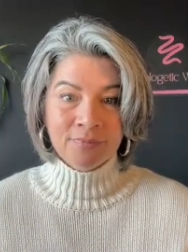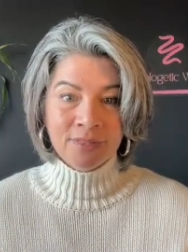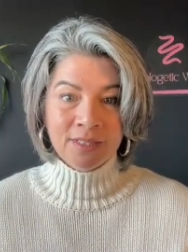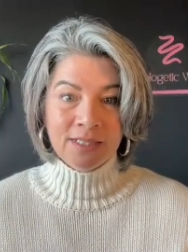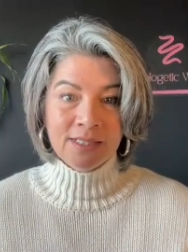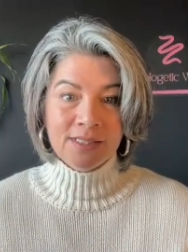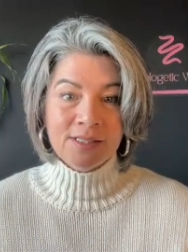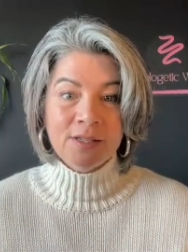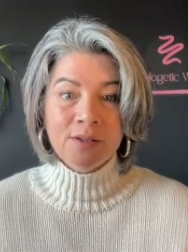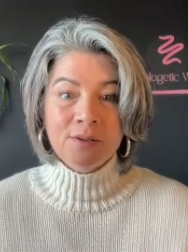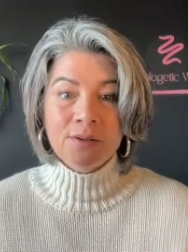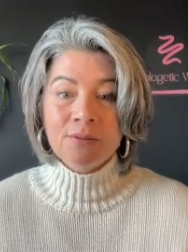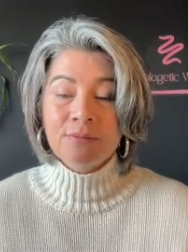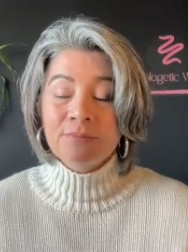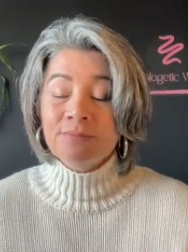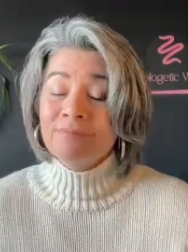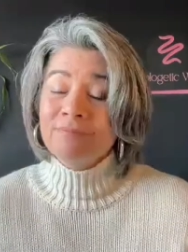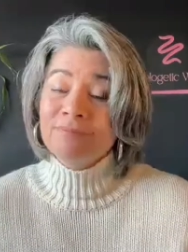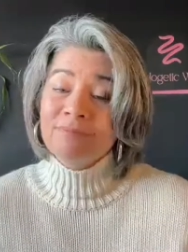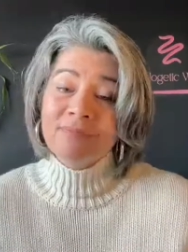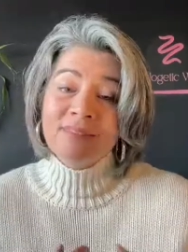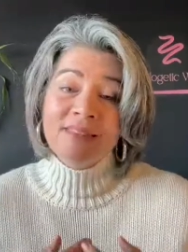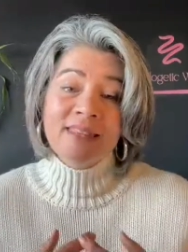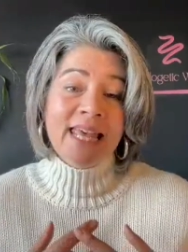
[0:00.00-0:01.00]
So
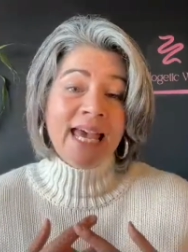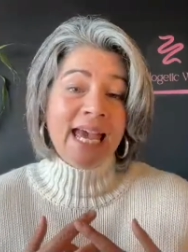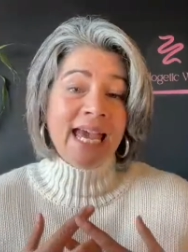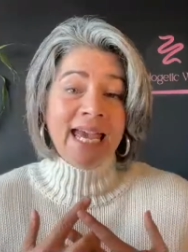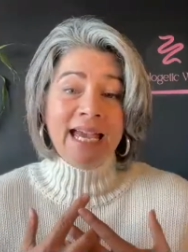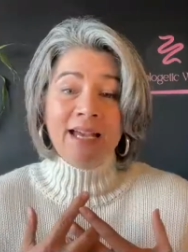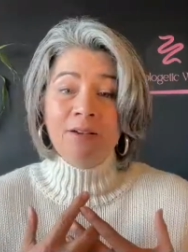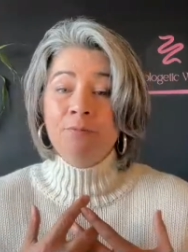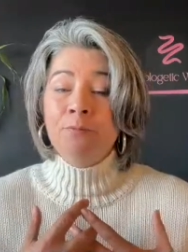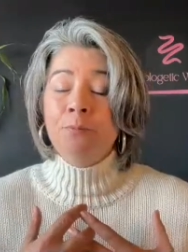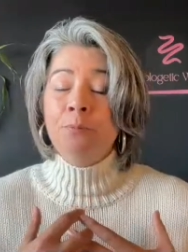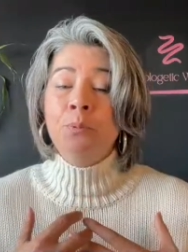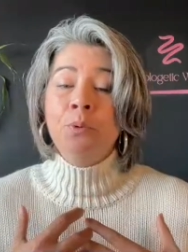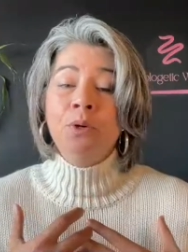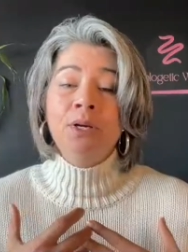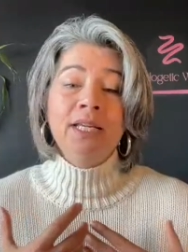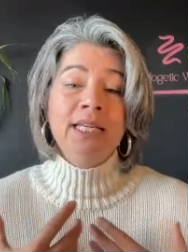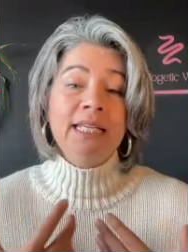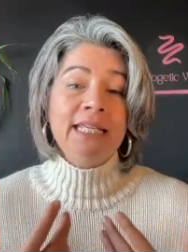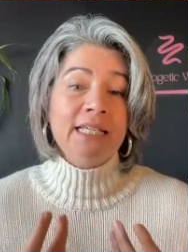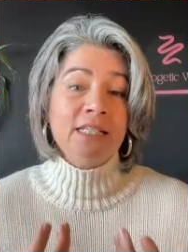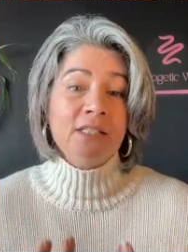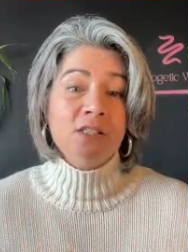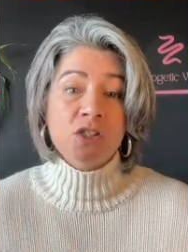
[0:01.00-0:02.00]
they have
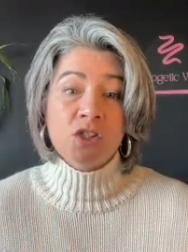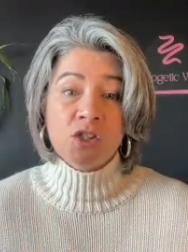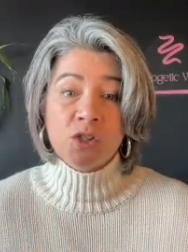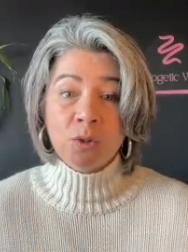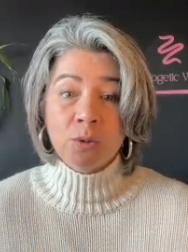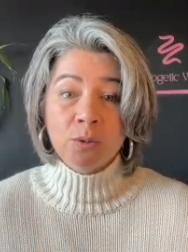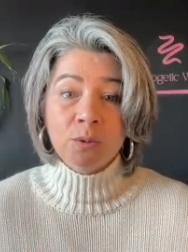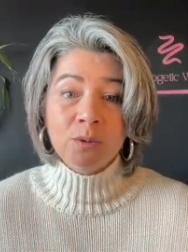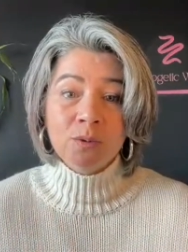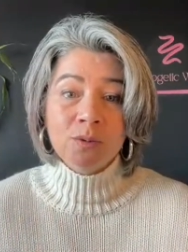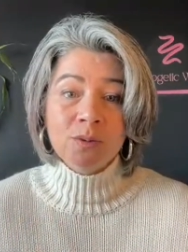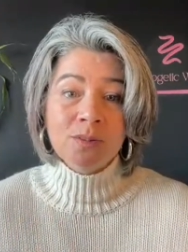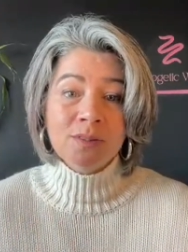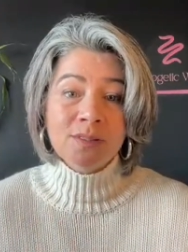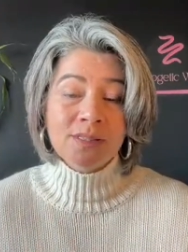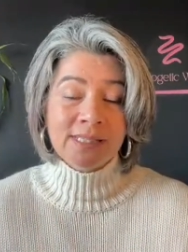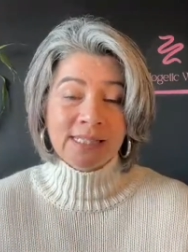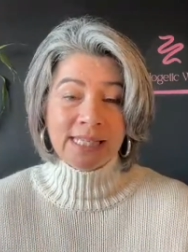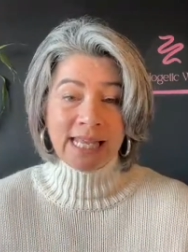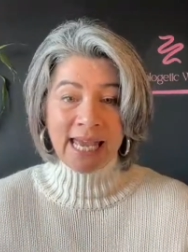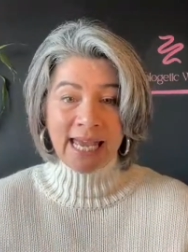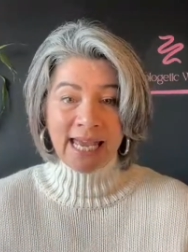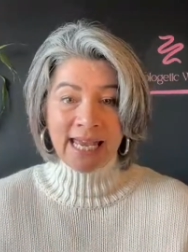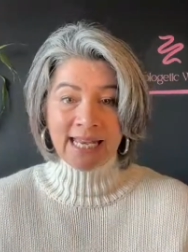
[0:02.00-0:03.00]
brilliant tools,
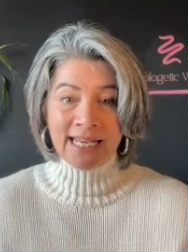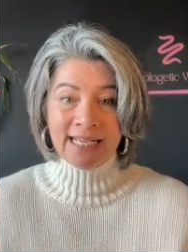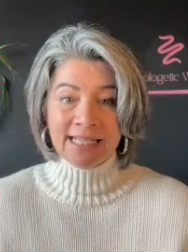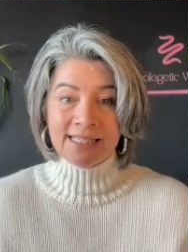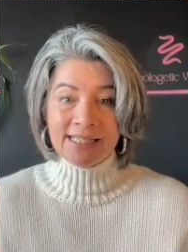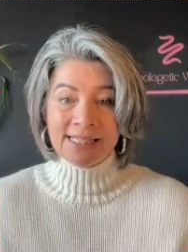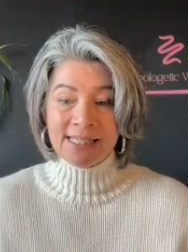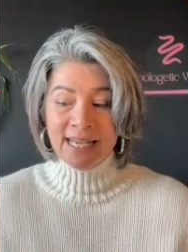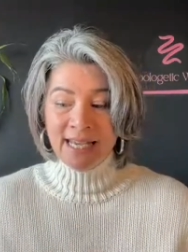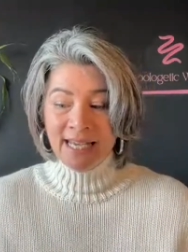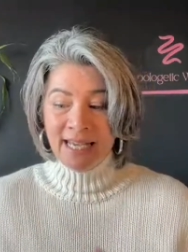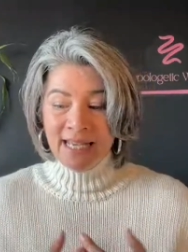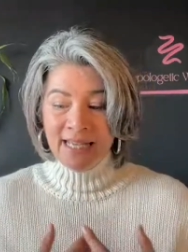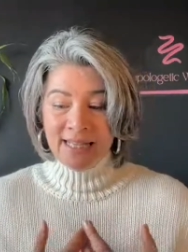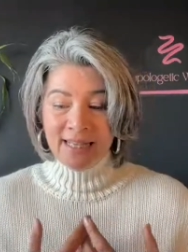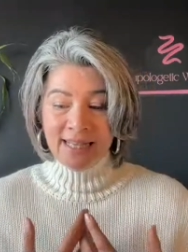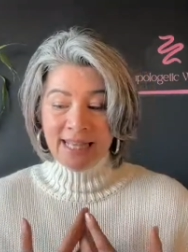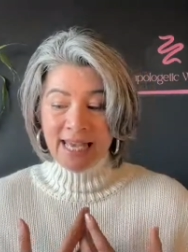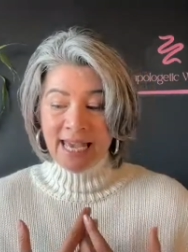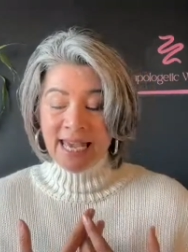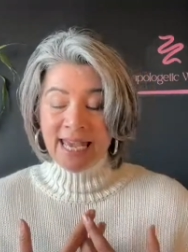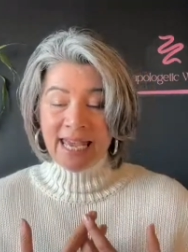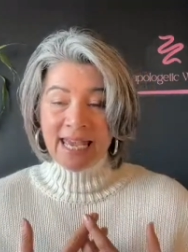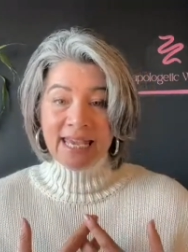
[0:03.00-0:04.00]
and
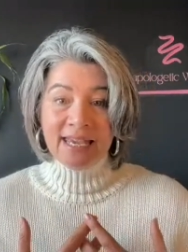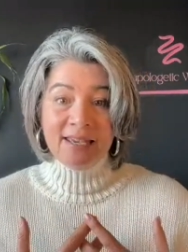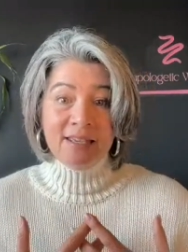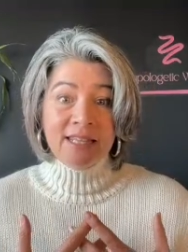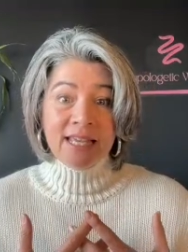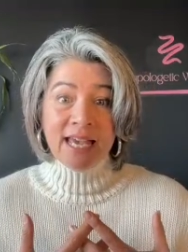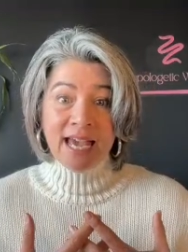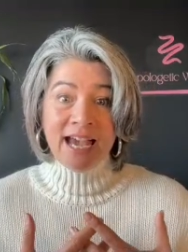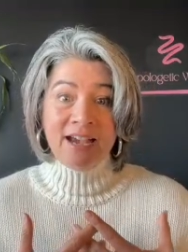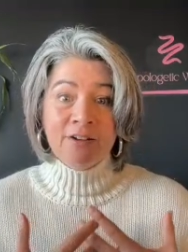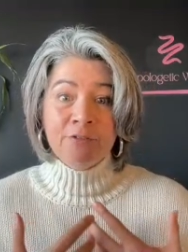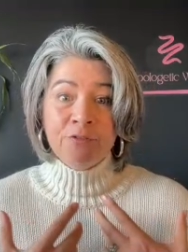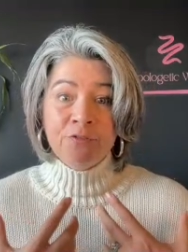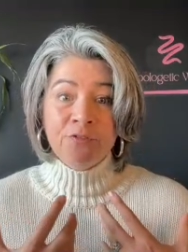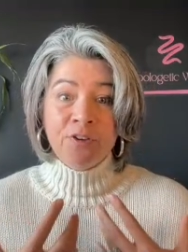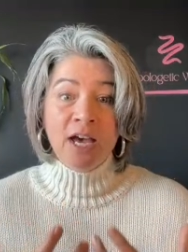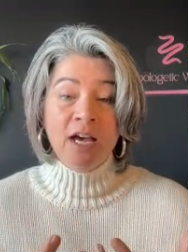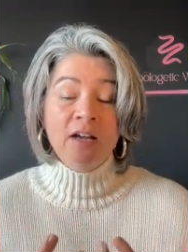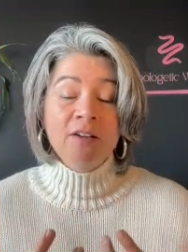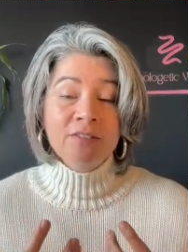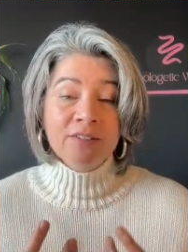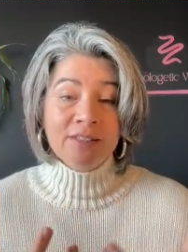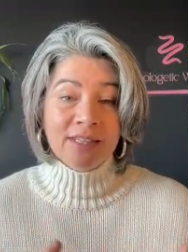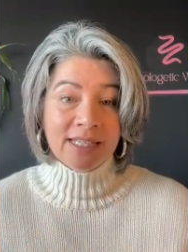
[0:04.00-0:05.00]
they have
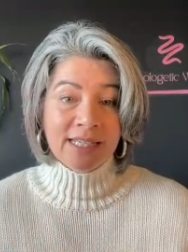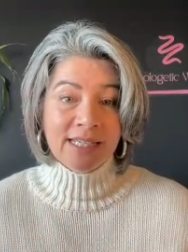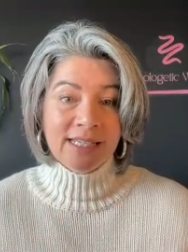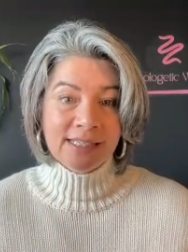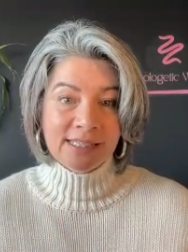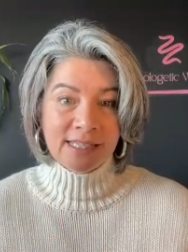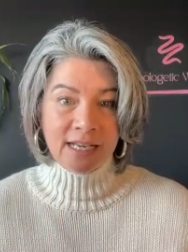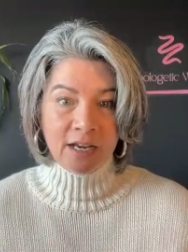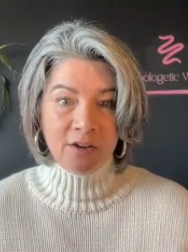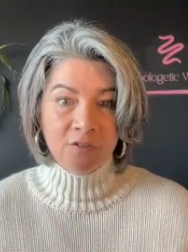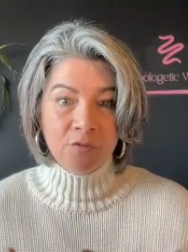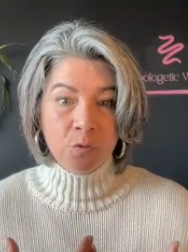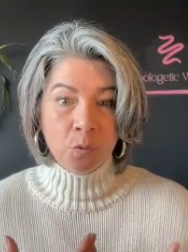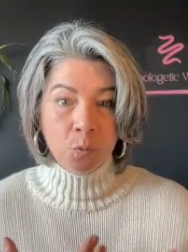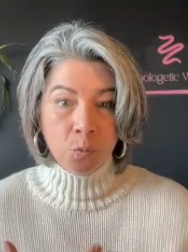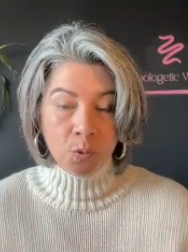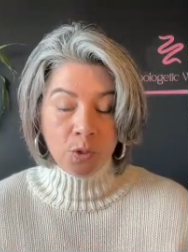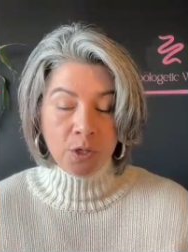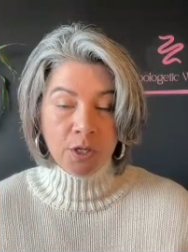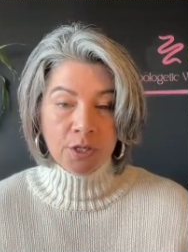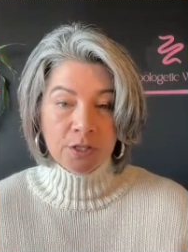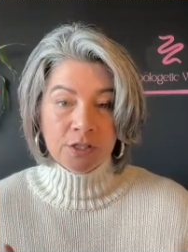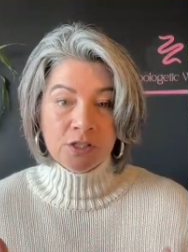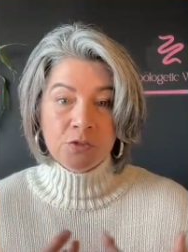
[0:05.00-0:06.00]
found things that have
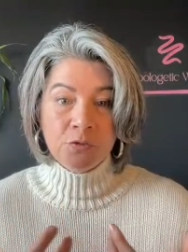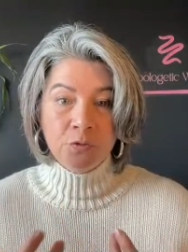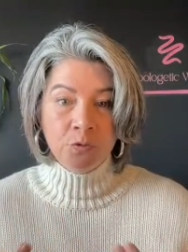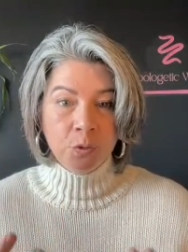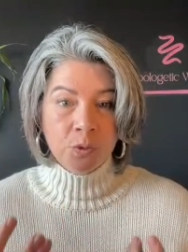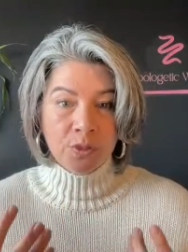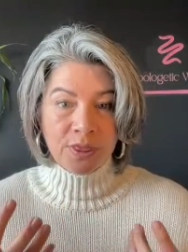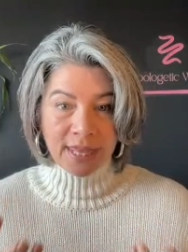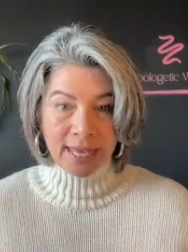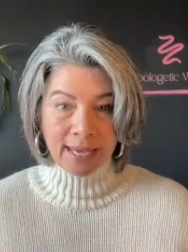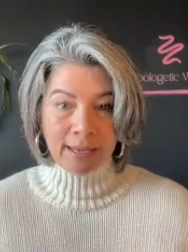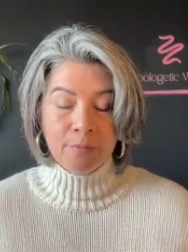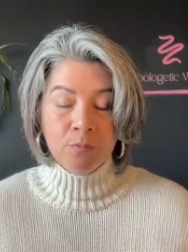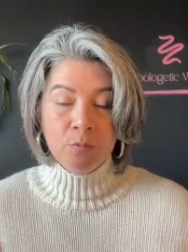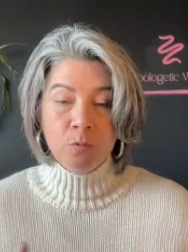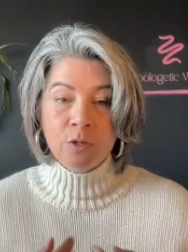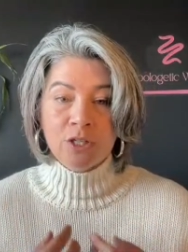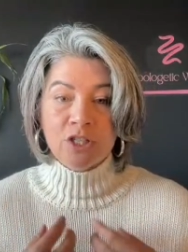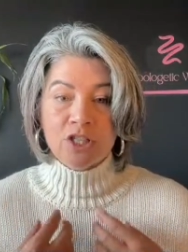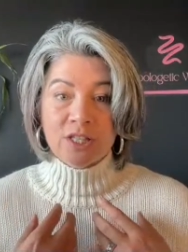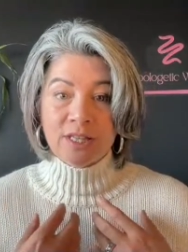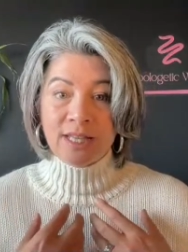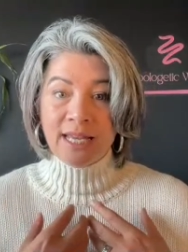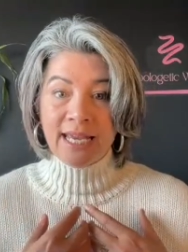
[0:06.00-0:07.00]
worked for them,
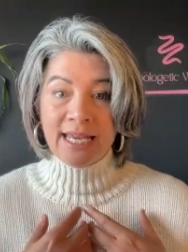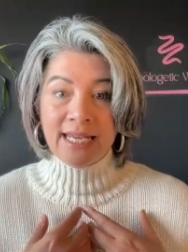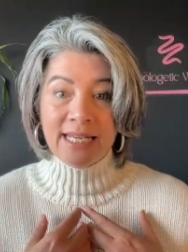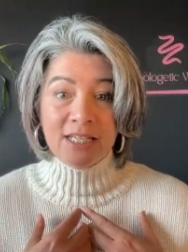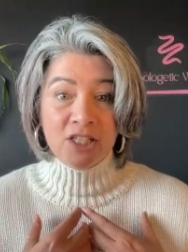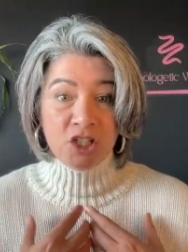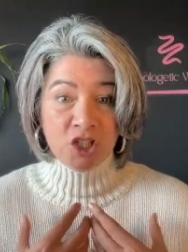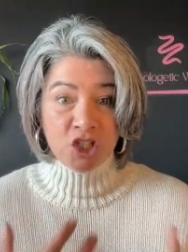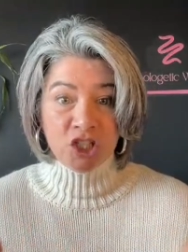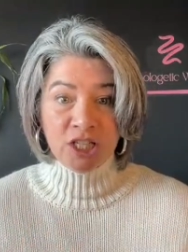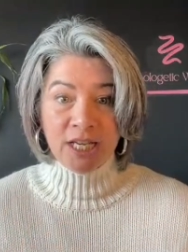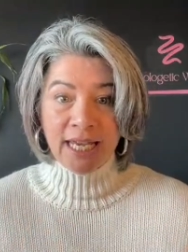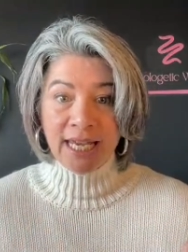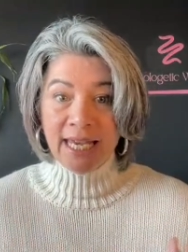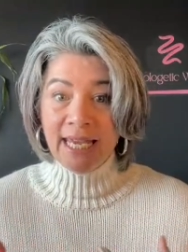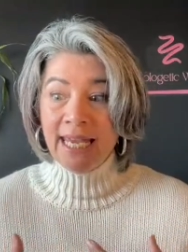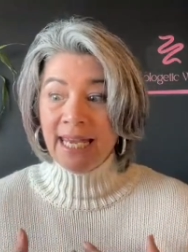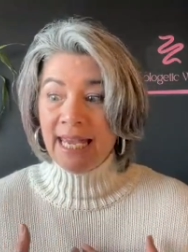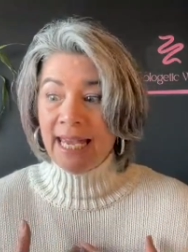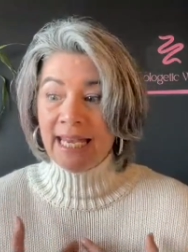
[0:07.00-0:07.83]
which they share,